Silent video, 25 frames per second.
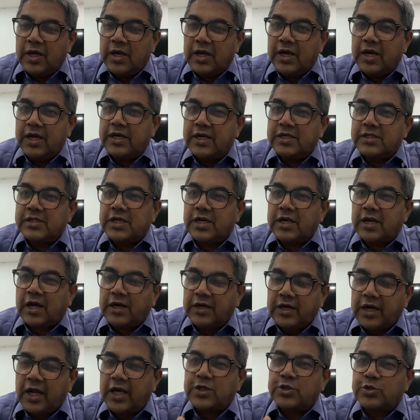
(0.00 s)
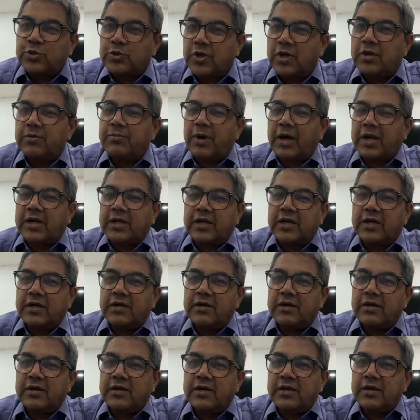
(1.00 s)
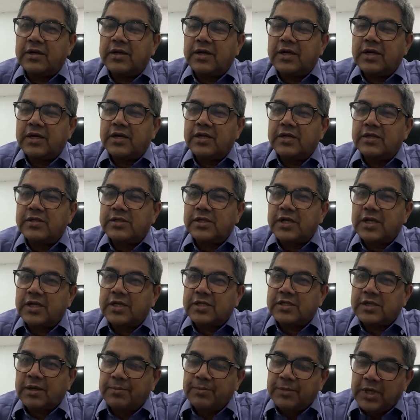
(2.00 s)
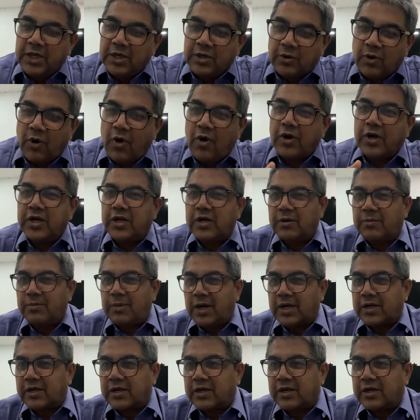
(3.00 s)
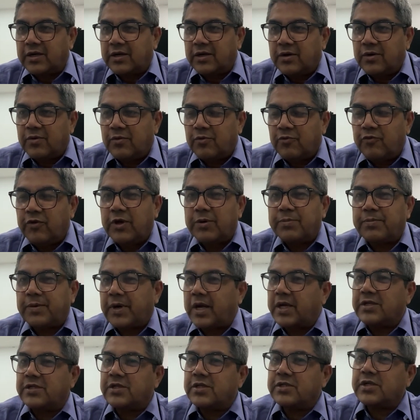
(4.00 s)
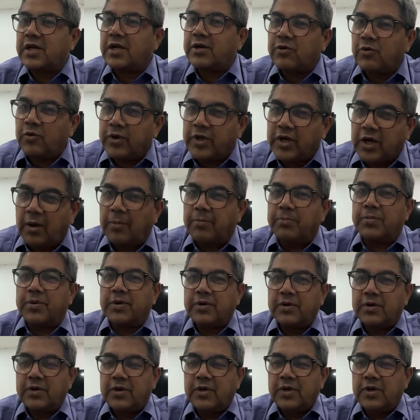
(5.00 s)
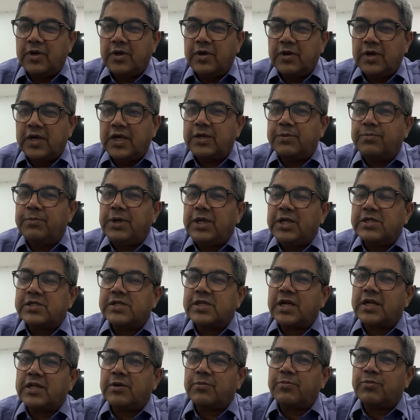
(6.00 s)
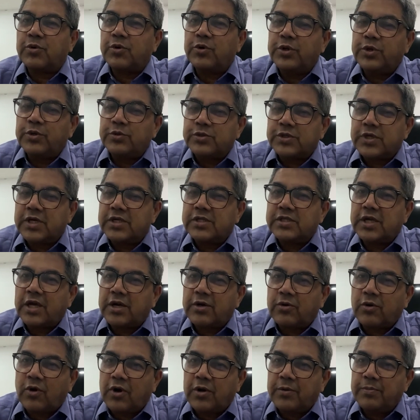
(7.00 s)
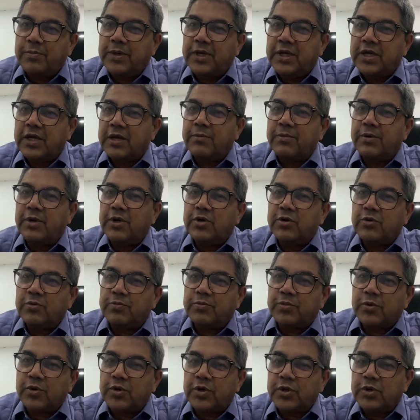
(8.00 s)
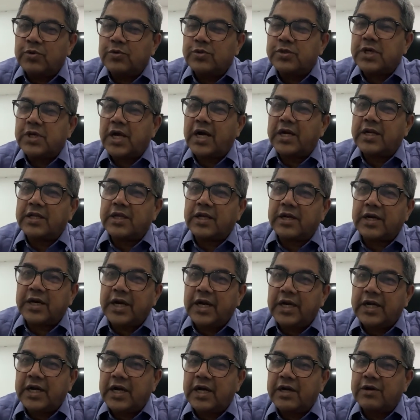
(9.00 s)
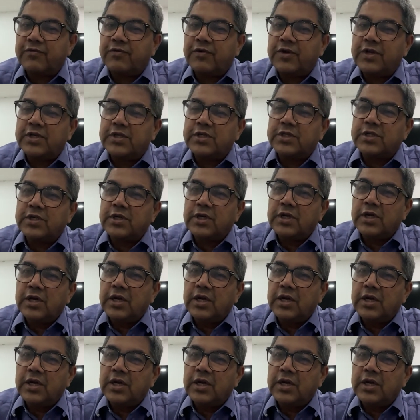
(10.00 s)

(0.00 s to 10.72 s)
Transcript: It is an unnatural market. There is something wrong in a market where prices are going up. It means that the producers are not being able to produce at the rate at which